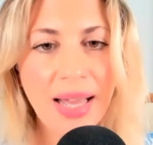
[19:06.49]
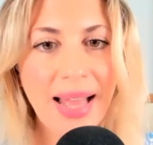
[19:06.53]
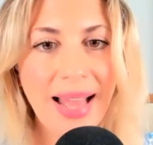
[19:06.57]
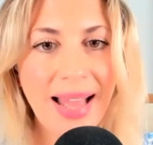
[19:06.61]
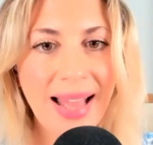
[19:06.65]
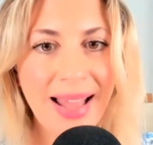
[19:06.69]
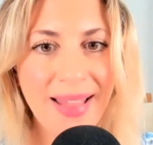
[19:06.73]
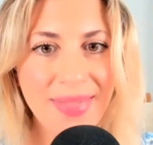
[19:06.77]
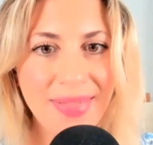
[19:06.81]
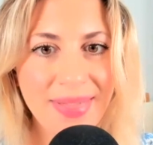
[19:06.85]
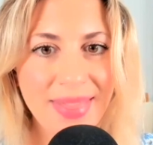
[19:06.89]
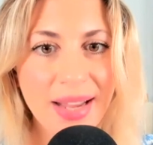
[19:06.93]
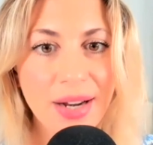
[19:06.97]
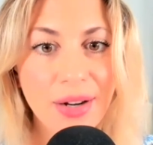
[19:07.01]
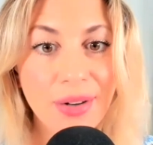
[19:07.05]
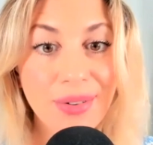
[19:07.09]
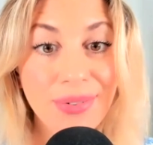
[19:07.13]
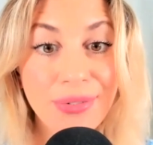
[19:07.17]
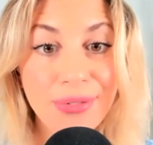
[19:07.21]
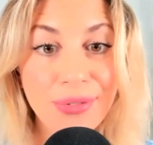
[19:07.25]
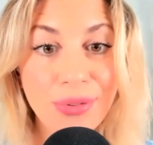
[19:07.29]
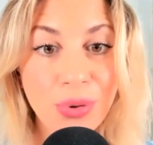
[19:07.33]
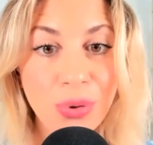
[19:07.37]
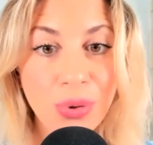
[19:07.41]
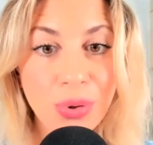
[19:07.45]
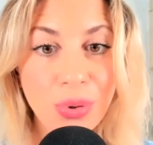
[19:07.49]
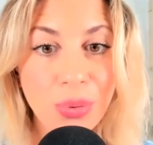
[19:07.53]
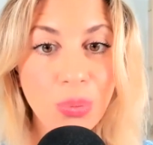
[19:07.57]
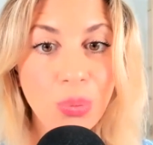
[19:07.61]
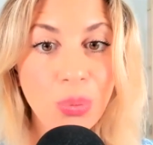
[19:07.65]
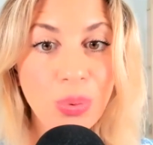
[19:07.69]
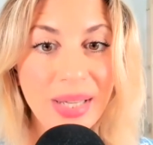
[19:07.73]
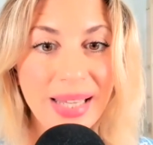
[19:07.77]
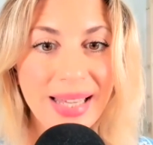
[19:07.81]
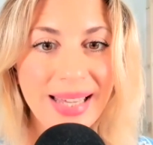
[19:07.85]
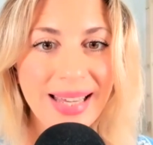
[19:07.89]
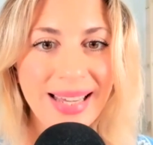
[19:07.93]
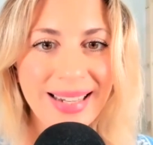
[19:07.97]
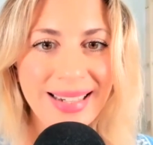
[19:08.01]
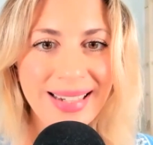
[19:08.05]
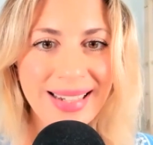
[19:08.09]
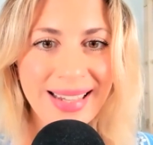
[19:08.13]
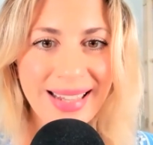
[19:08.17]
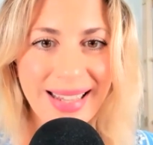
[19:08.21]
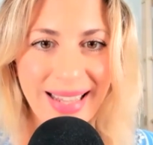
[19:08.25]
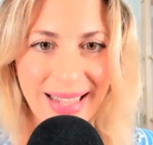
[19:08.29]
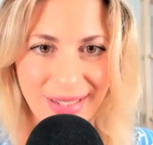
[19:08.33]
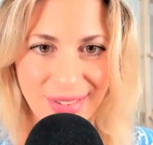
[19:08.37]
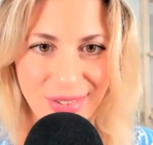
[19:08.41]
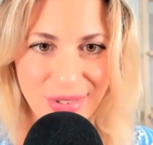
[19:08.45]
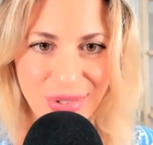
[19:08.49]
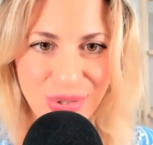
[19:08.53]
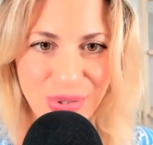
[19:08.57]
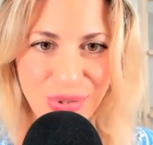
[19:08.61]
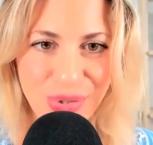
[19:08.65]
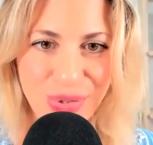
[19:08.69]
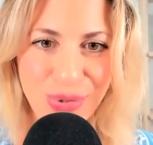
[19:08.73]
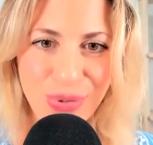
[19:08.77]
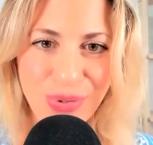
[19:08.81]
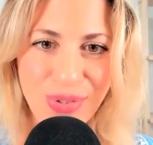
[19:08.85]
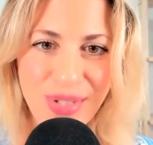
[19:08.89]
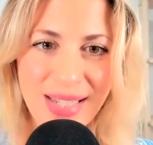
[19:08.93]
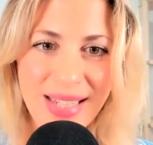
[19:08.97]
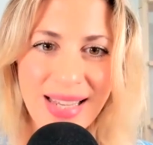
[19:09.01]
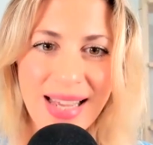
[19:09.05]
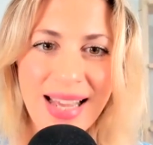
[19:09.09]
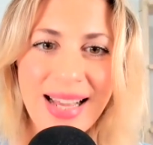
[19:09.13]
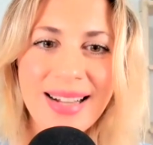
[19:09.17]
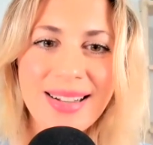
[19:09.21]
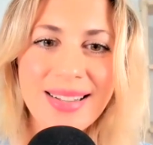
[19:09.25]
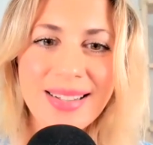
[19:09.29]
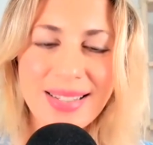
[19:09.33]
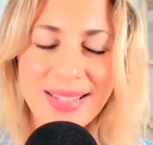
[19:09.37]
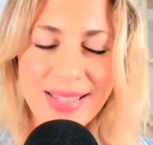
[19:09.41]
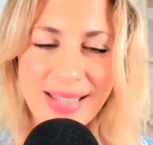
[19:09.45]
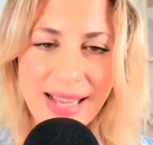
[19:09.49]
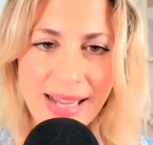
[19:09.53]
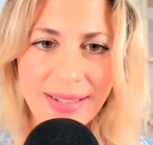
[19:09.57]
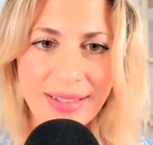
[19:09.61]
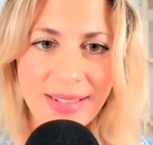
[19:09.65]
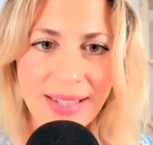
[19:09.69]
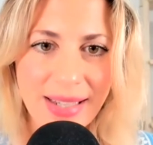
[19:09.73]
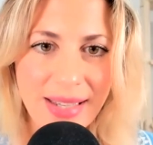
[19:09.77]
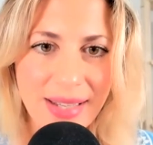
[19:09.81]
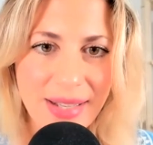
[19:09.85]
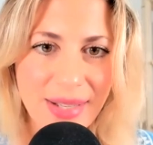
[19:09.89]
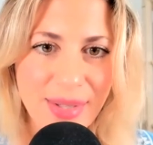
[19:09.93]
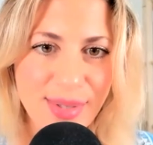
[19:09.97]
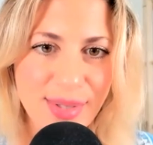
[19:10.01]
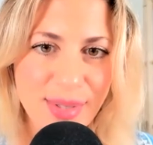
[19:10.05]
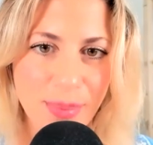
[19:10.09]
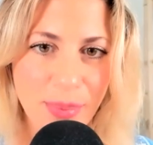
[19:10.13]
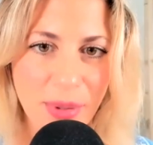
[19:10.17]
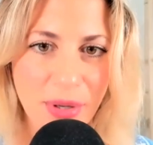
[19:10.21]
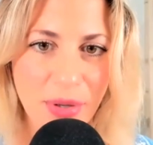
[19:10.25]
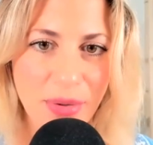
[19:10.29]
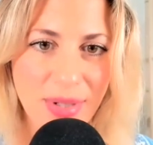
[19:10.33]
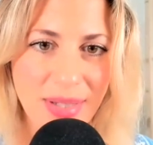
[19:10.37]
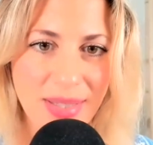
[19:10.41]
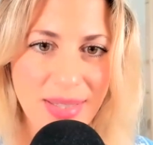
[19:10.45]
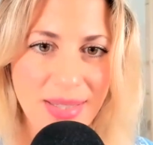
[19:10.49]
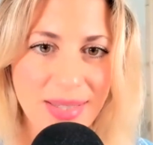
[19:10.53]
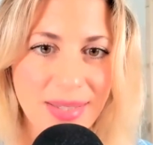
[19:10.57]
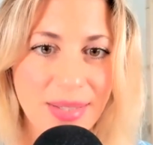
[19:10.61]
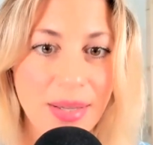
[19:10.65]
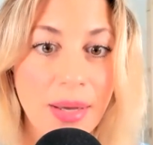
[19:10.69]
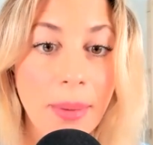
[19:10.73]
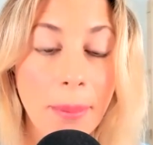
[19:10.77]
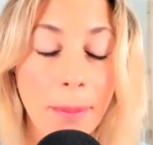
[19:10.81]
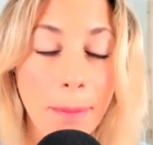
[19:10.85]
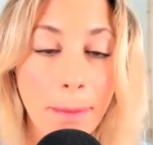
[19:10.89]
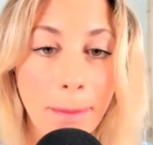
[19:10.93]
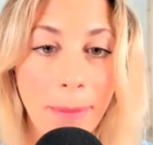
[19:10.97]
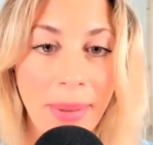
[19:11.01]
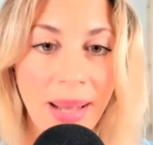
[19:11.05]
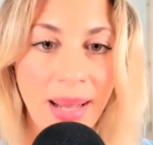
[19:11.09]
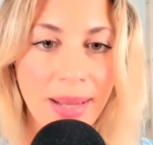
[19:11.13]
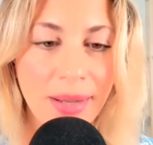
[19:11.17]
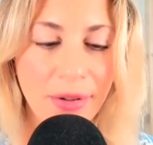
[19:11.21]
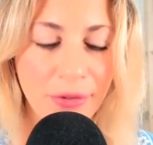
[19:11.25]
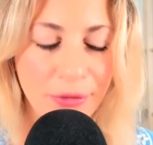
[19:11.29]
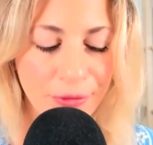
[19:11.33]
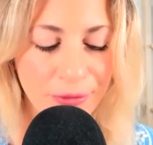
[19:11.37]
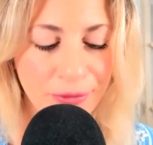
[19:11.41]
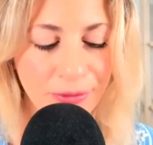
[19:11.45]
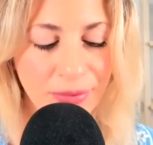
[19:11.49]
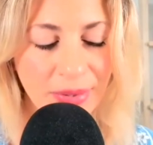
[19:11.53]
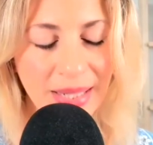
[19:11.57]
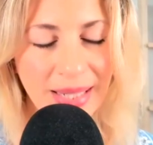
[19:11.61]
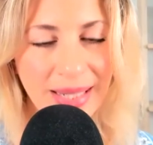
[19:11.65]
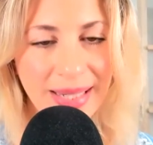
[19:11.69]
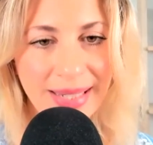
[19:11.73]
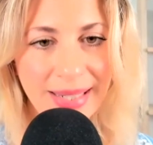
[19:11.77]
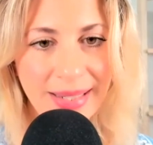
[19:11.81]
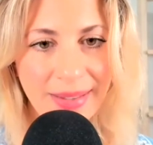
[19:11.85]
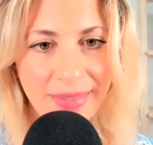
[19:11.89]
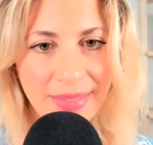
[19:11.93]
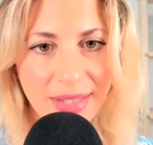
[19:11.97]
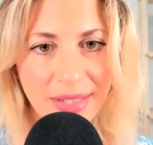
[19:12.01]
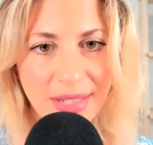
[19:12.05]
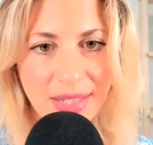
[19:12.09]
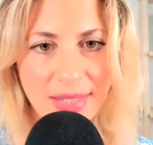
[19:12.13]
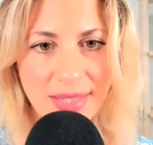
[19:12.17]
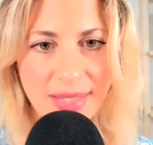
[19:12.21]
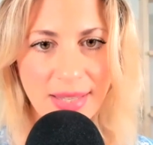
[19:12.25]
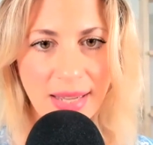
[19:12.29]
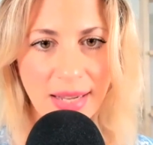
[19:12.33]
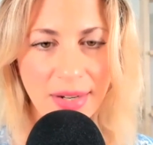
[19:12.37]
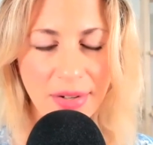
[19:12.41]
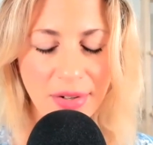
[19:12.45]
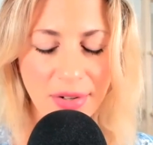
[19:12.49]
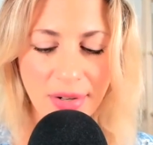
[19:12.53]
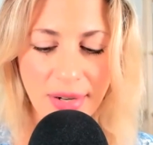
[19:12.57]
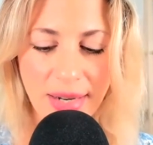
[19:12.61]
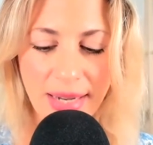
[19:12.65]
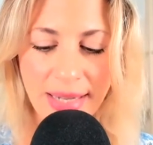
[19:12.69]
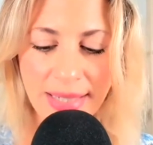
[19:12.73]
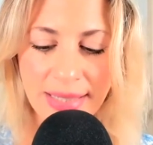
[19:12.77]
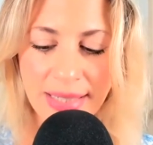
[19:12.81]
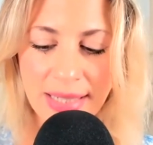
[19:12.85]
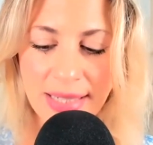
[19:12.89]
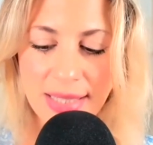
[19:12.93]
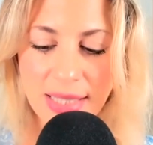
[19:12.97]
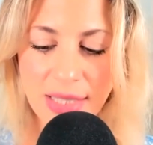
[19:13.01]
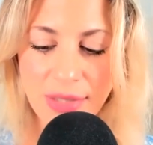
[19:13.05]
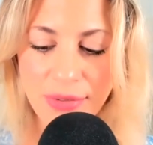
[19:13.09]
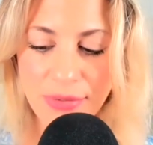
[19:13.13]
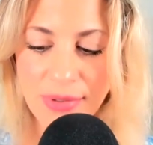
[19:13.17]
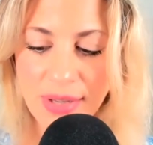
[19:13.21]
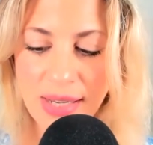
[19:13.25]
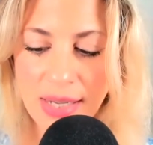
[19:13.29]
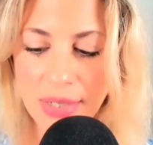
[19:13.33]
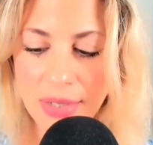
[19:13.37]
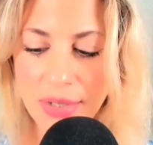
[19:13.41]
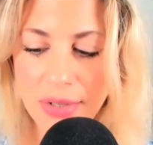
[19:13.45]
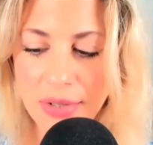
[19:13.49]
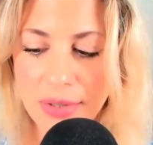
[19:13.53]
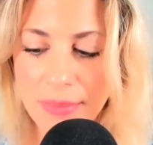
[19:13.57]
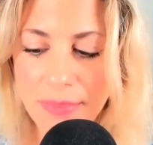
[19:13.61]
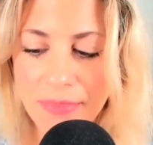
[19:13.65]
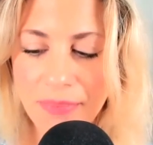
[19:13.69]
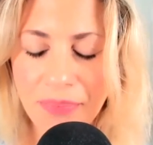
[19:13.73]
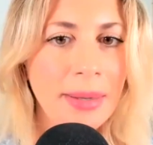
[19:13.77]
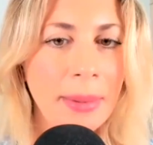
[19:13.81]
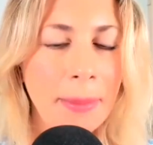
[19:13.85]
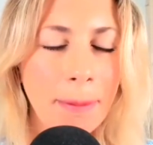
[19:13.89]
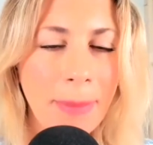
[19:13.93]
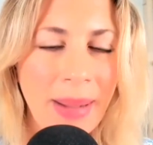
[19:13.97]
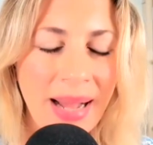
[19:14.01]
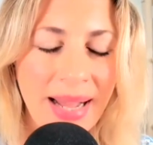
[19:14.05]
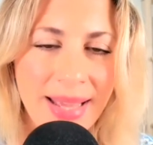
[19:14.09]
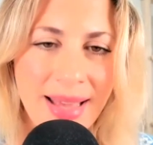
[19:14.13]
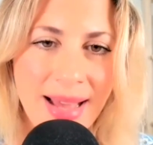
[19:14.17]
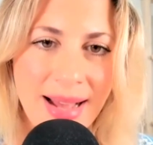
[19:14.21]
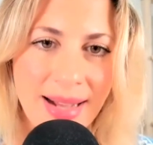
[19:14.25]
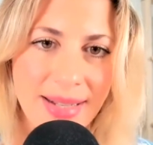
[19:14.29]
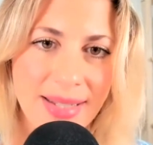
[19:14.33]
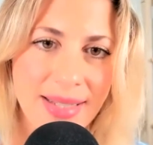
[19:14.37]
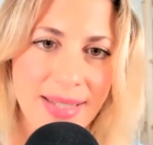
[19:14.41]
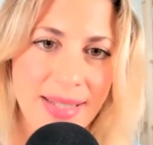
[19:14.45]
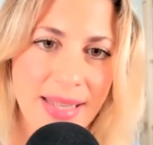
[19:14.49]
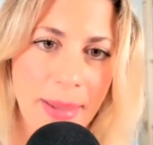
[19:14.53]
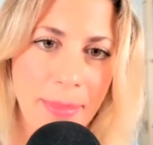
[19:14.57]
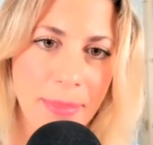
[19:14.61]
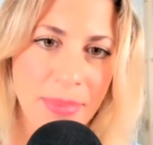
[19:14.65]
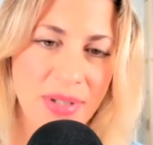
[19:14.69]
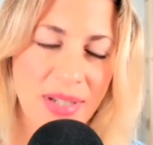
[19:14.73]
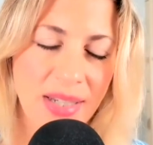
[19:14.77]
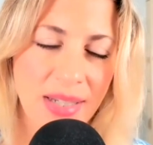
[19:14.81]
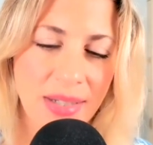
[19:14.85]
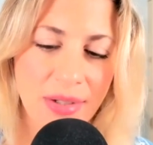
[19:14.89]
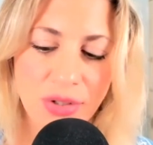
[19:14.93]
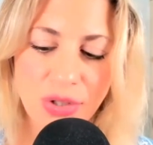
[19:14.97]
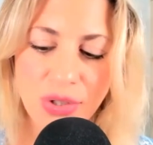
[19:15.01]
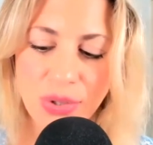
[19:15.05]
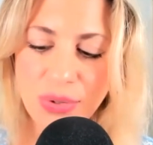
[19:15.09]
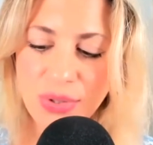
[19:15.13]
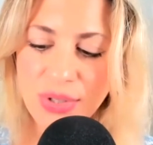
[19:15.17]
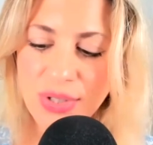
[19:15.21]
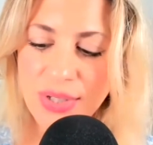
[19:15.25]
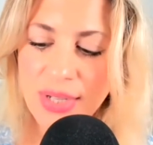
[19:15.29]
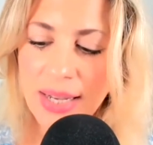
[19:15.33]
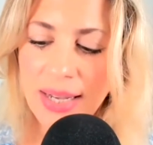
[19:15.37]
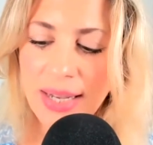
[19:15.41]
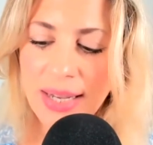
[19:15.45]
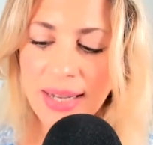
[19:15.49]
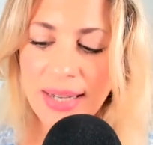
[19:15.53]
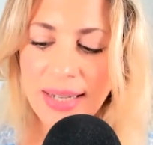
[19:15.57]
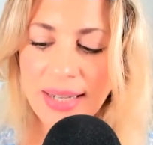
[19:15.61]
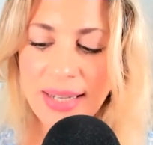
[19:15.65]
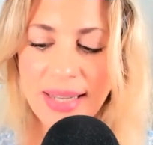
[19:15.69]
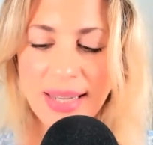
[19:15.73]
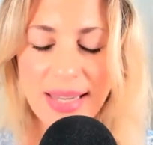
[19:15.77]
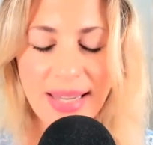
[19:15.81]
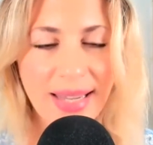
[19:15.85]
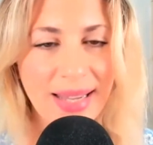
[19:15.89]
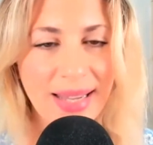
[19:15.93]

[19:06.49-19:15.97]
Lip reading: and therefore we can get to the ecstatic experience by feeling the desire and its fire, by accepting to die